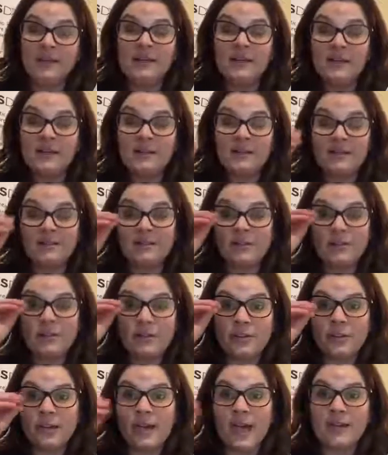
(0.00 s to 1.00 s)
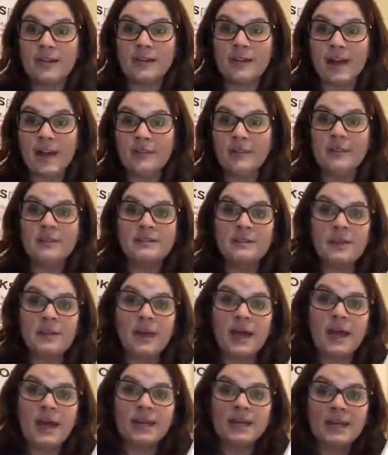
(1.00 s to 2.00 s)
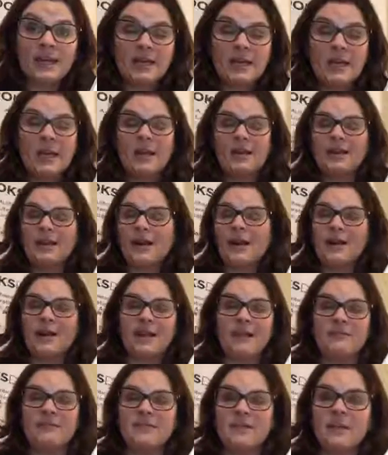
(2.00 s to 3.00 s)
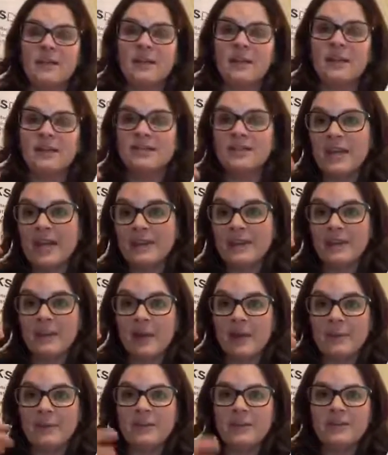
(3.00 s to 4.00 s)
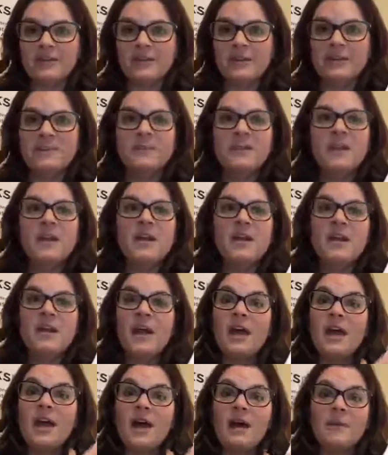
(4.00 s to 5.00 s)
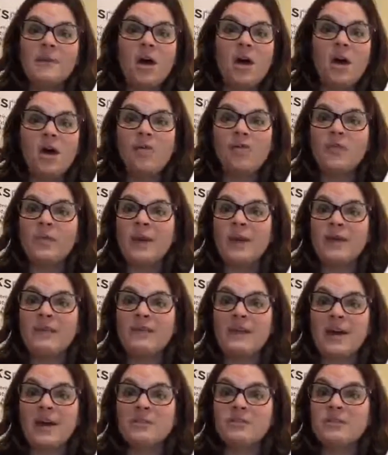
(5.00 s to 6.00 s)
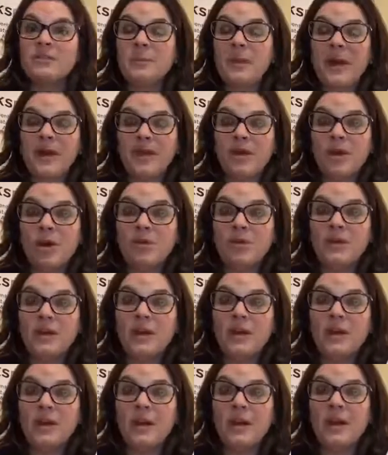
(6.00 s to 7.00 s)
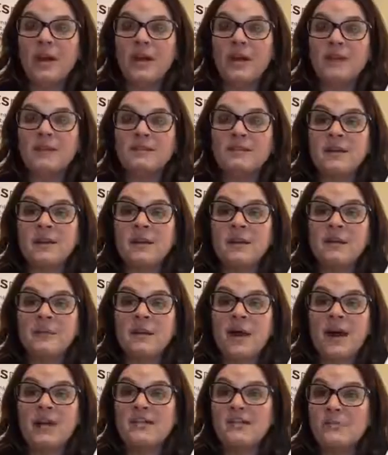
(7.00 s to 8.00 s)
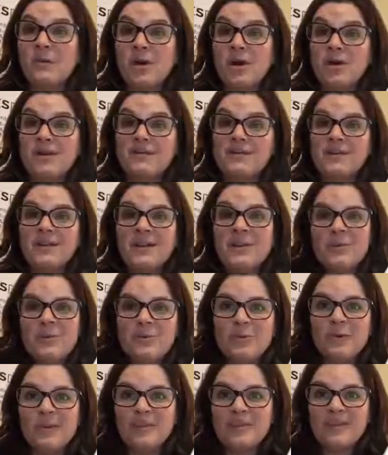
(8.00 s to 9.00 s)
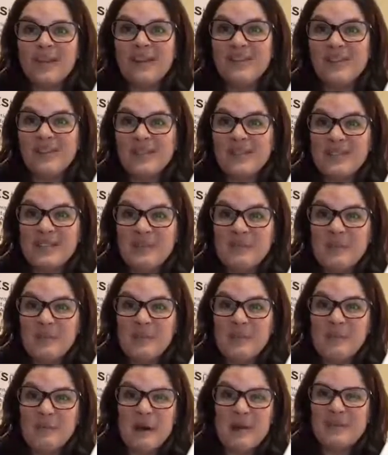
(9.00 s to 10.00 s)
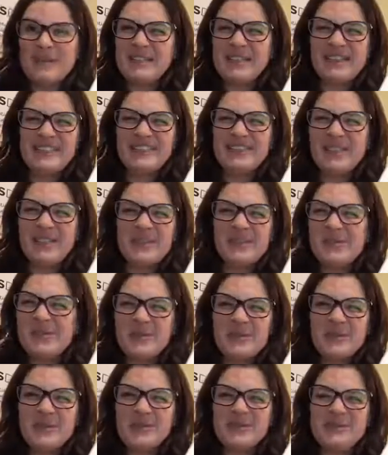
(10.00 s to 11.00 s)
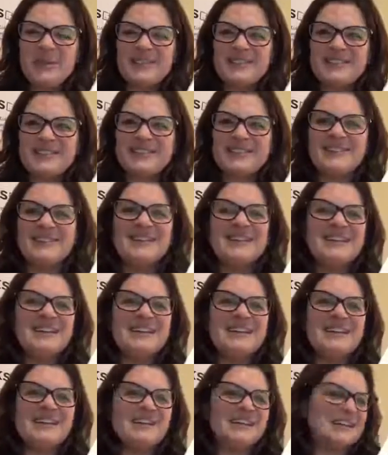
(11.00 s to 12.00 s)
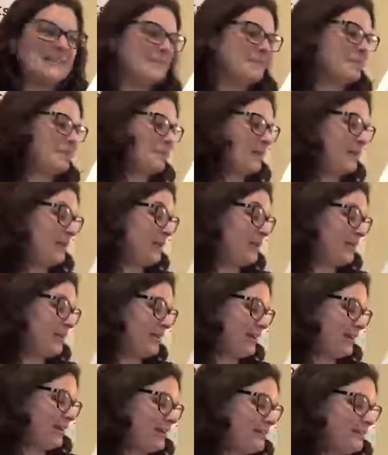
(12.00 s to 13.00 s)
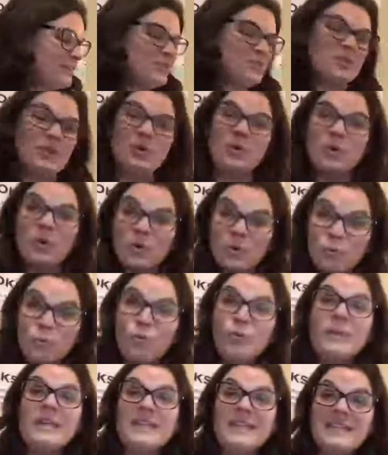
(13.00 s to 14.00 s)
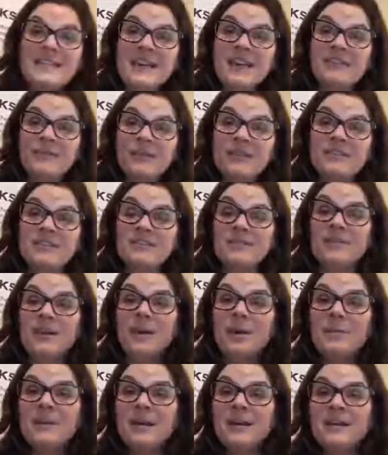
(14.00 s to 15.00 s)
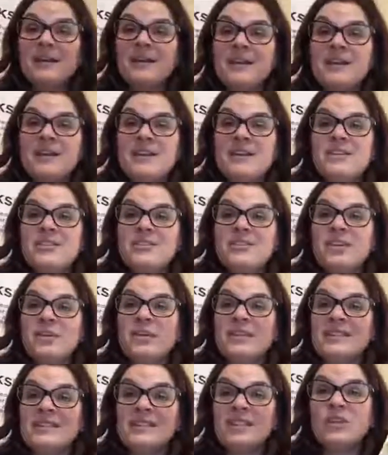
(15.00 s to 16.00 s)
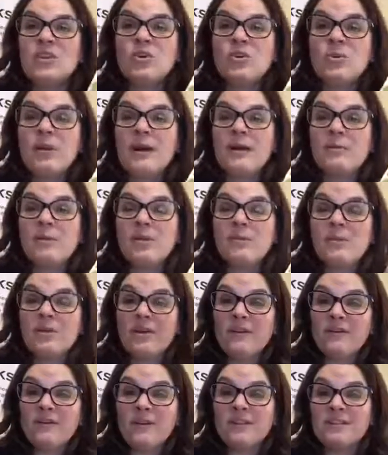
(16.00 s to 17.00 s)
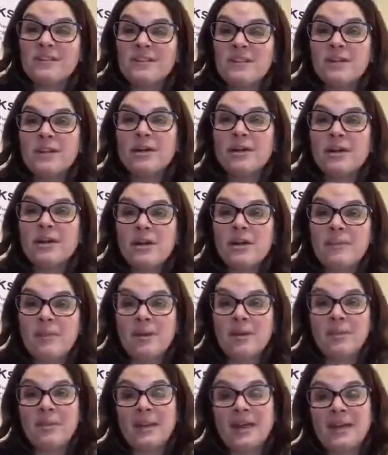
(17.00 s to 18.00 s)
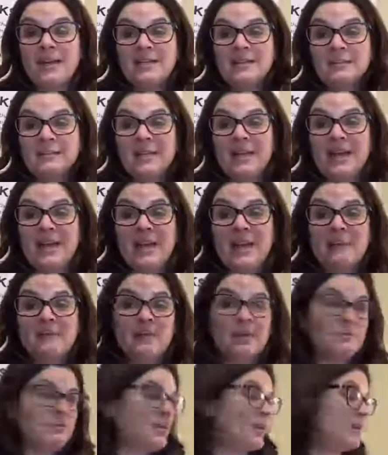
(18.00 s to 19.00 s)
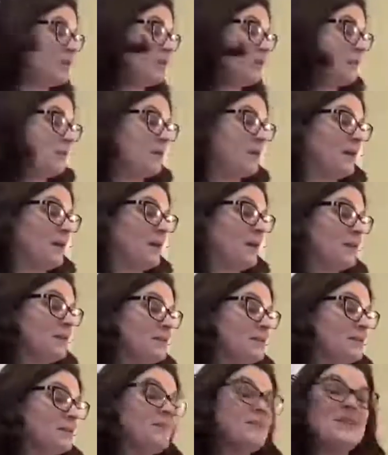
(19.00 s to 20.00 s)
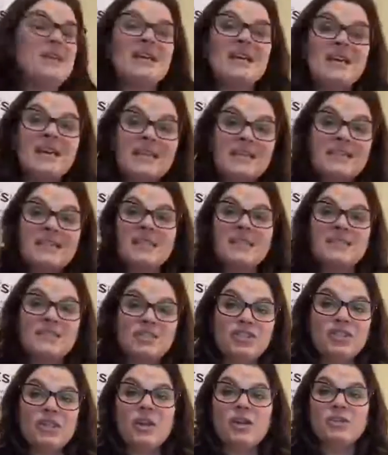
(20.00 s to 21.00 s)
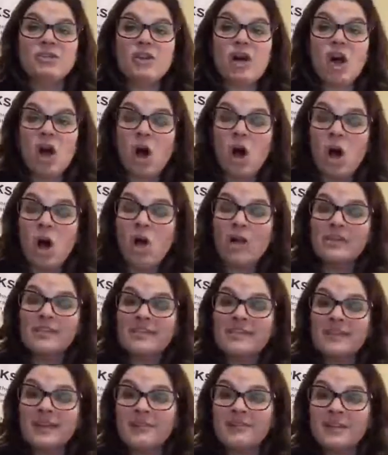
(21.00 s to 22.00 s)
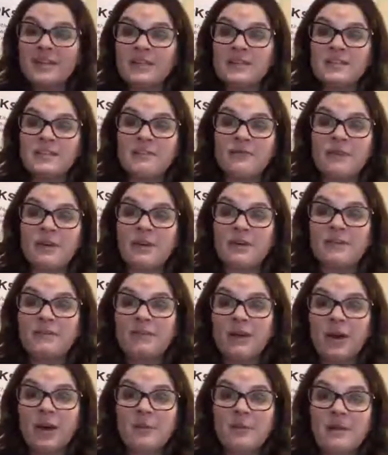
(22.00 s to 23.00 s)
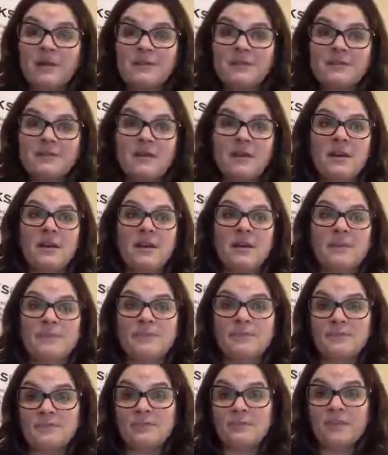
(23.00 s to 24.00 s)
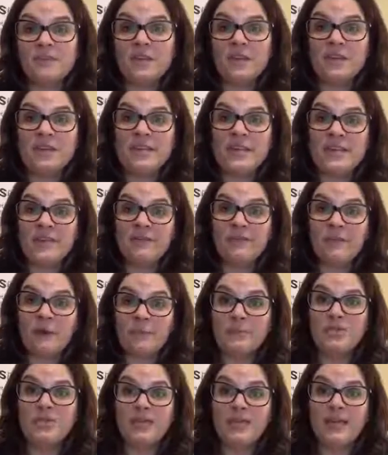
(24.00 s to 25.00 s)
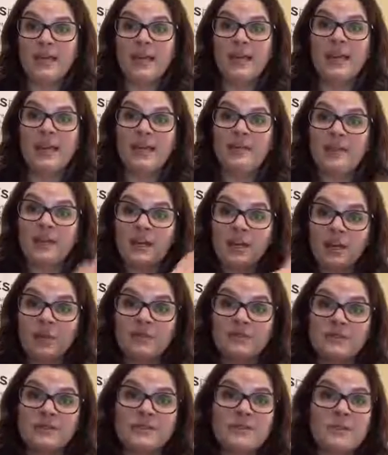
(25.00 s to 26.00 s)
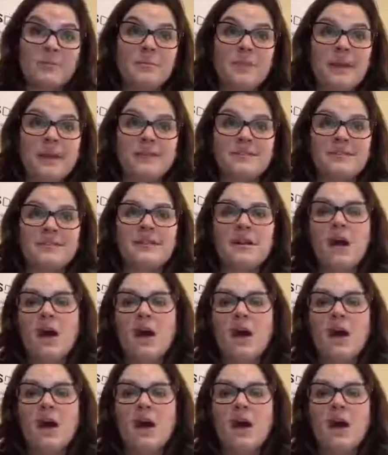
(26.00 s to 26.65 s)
Desierto de Atacama, I can't even say it in English, Atacama Desert, all the way down to Patagonia and icebergs, which I've never seen, but my mom and dad saw the coolest ones. So when they were there. So really diverse environment. So it's an incredible book for us to learn about plant adaptation because it shares all 7 different environments from Chile, and then it goes into the plants.